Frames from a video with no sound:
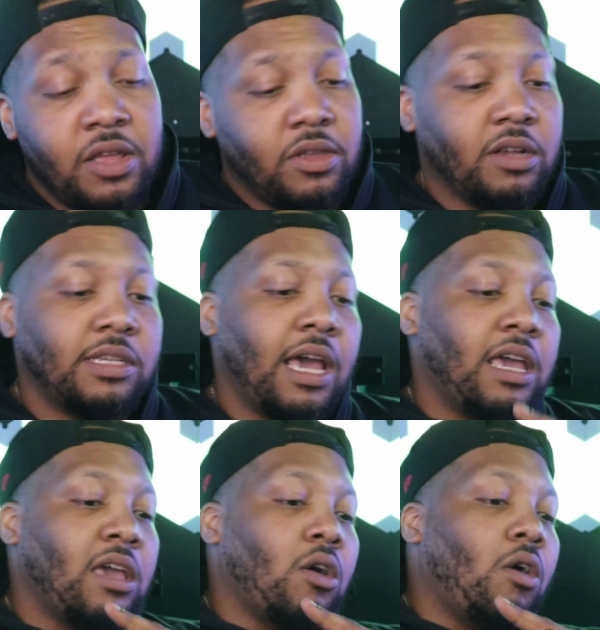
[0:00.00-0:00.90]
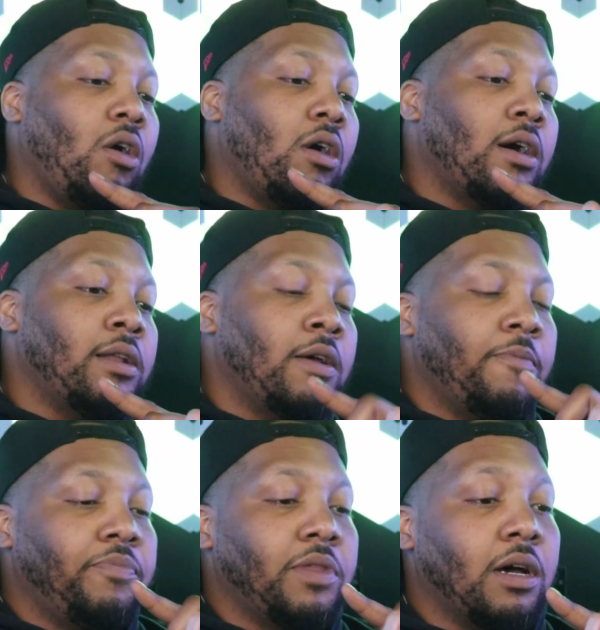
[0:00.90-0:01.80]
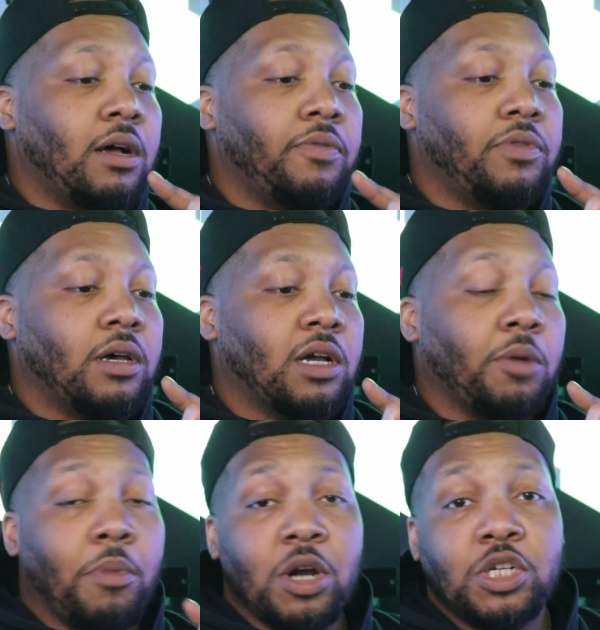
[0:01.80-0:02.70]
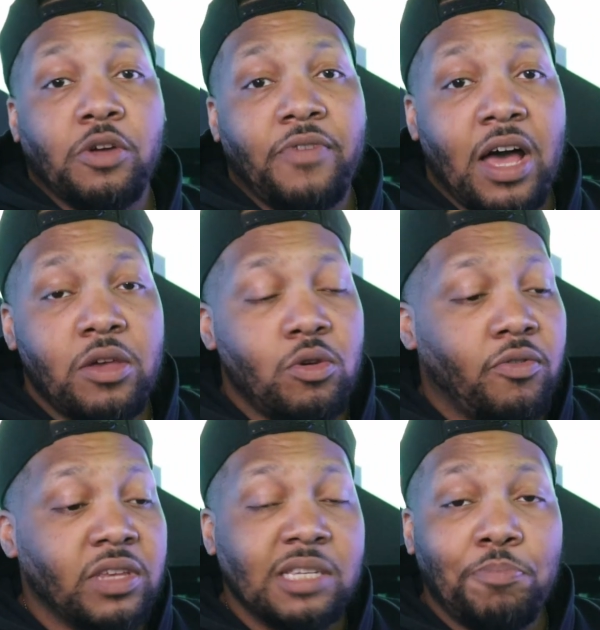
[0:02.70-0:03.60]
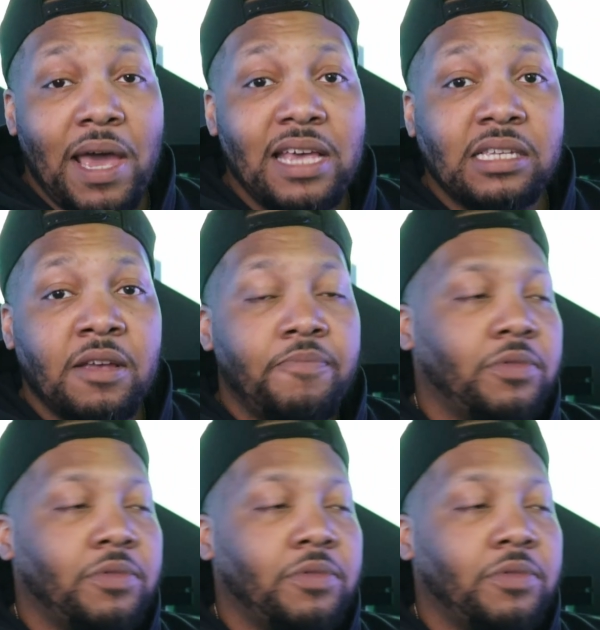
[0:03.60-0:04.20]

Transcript: they're taking on the commercial value of the space,